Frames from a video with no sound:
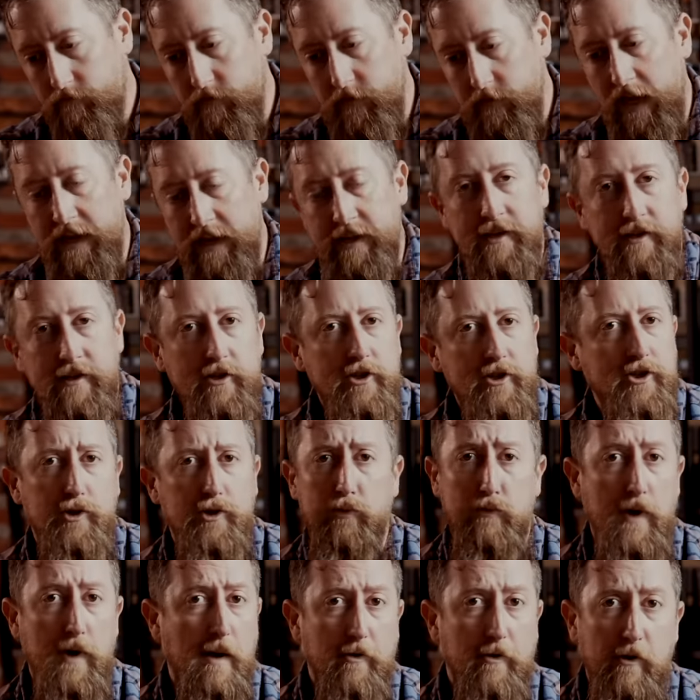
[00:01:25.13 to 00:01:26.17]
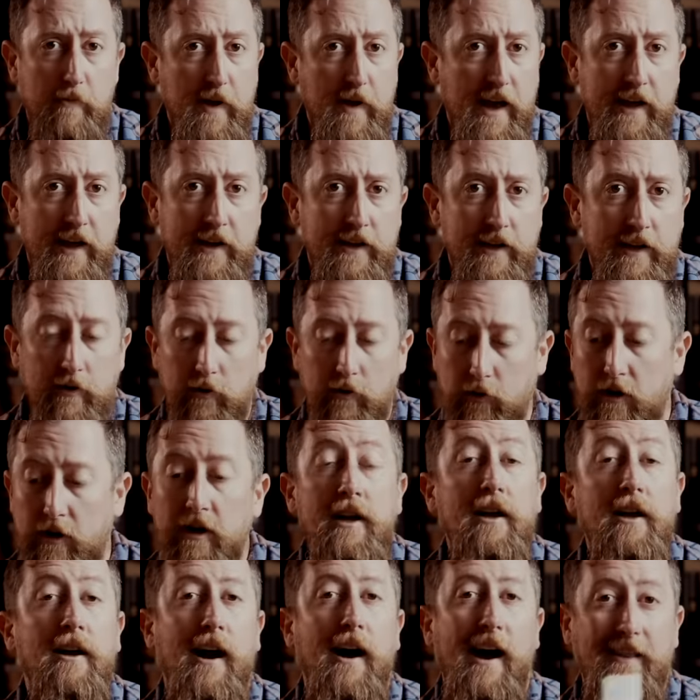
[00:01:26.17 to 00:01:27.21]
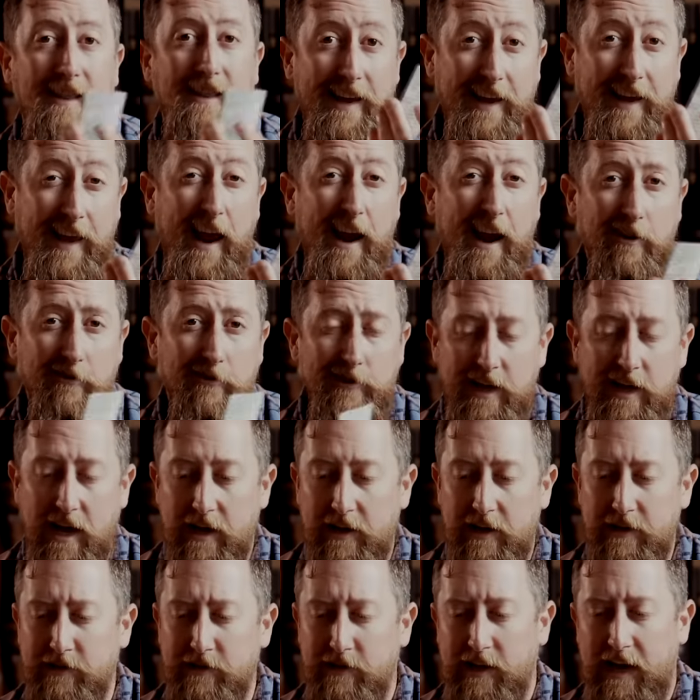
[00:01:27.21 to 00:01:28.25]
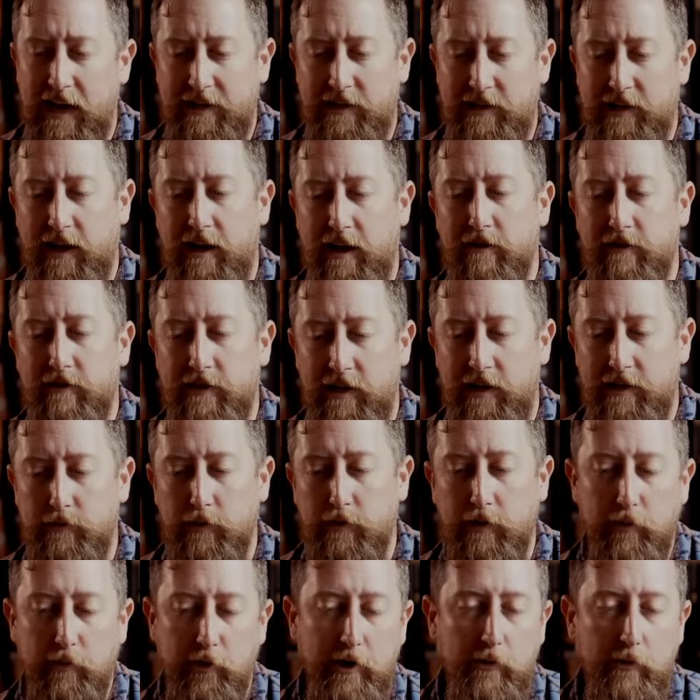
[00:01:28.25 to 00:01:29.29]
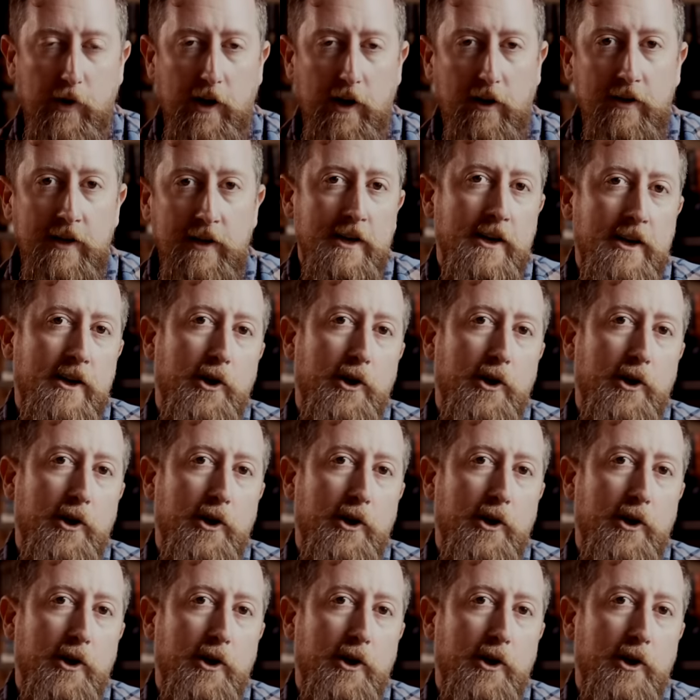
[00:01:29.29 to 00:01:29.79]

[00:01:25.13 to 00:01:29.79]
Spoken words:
and just rubber band it, or I like hair ties, elastic hair ties work pretty well.